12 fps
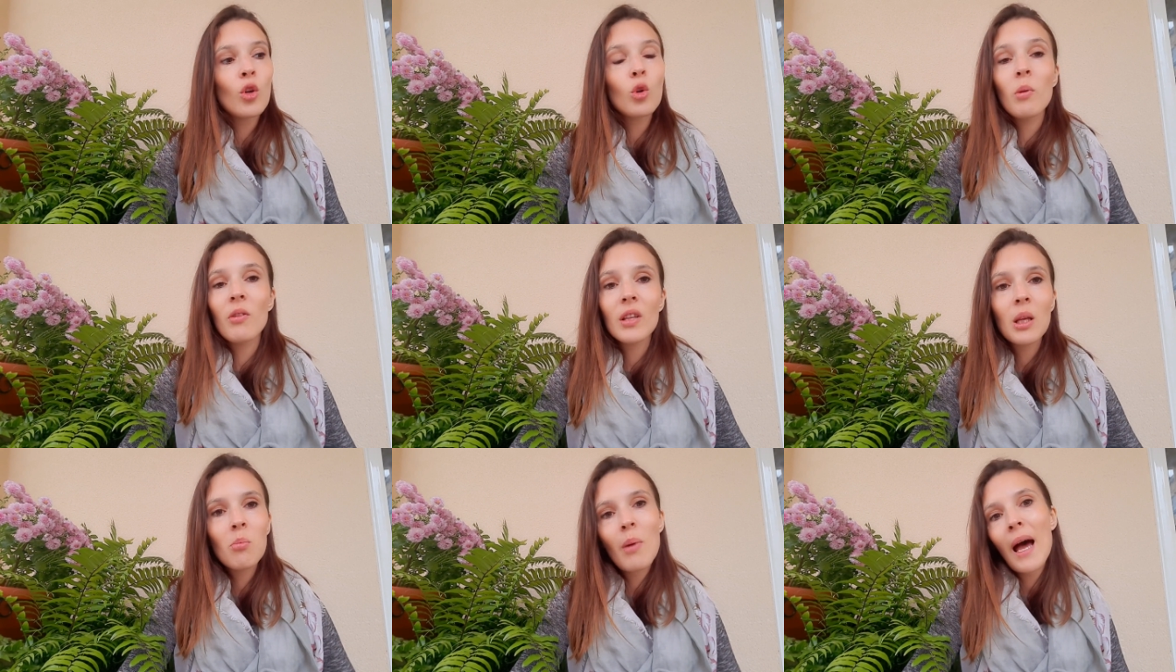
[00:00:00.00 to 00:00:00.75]
you'll be
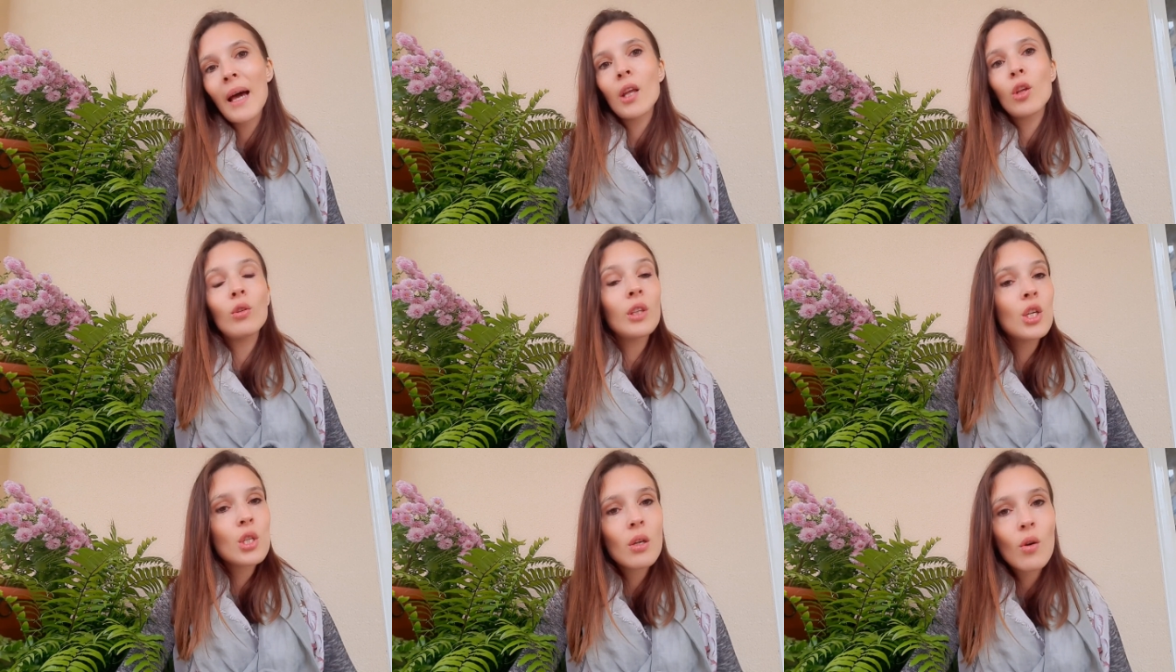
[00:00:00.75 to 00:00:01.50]
feeling bad and you'll
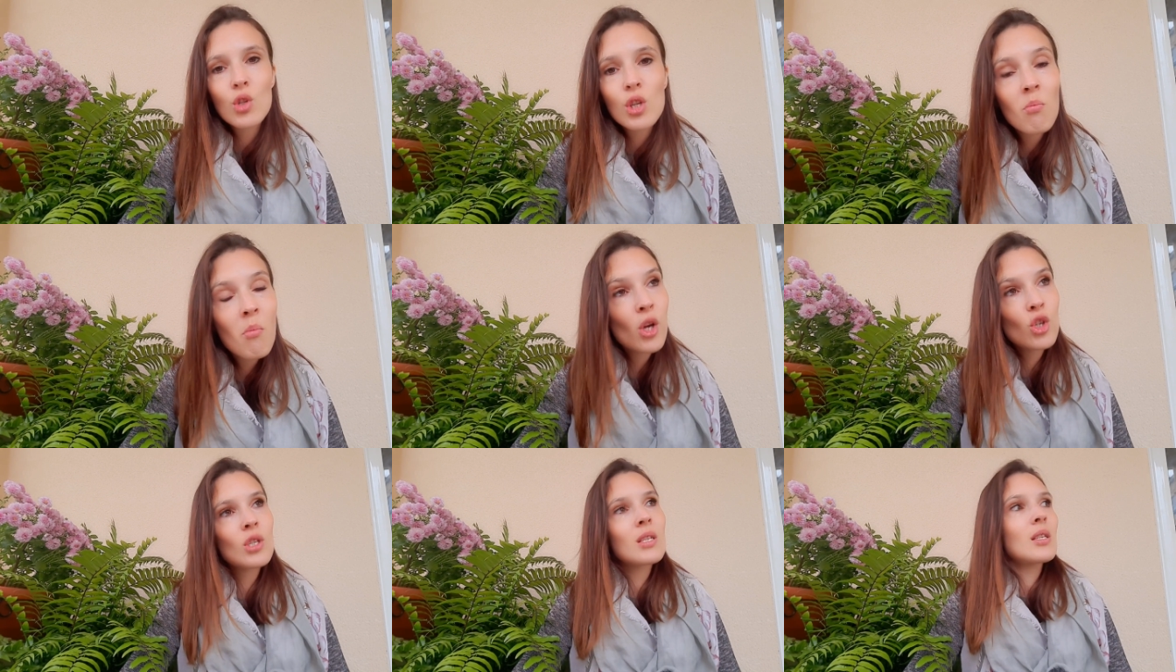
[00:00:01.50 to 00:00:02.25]
need to go to
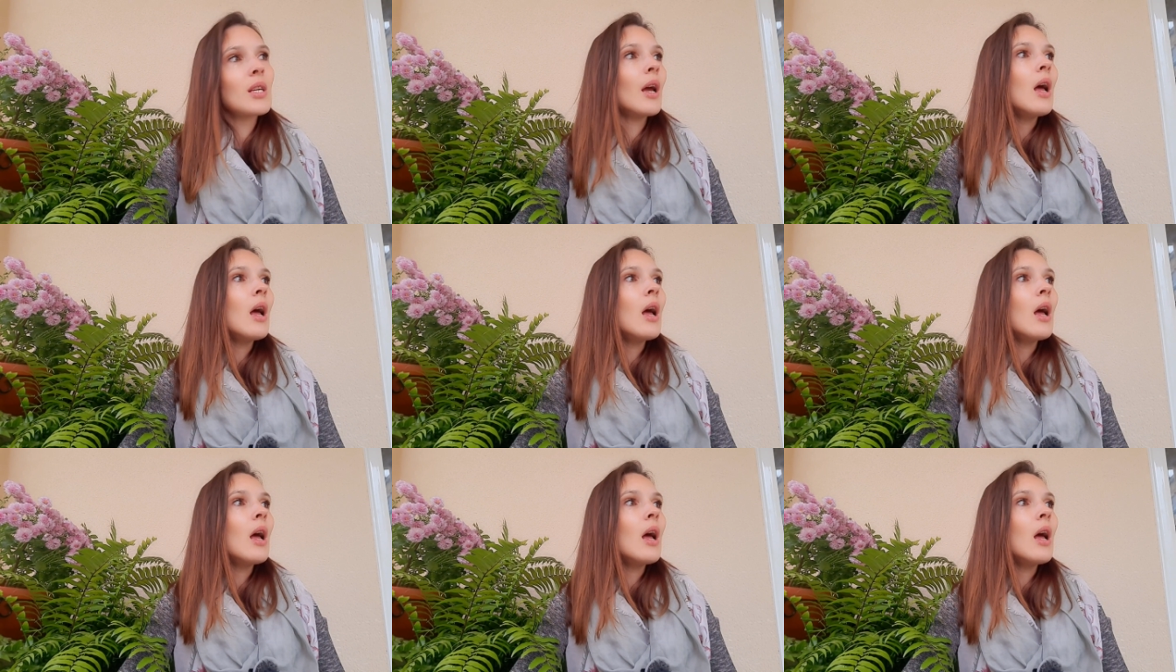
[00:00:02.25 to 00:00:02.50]
emergency.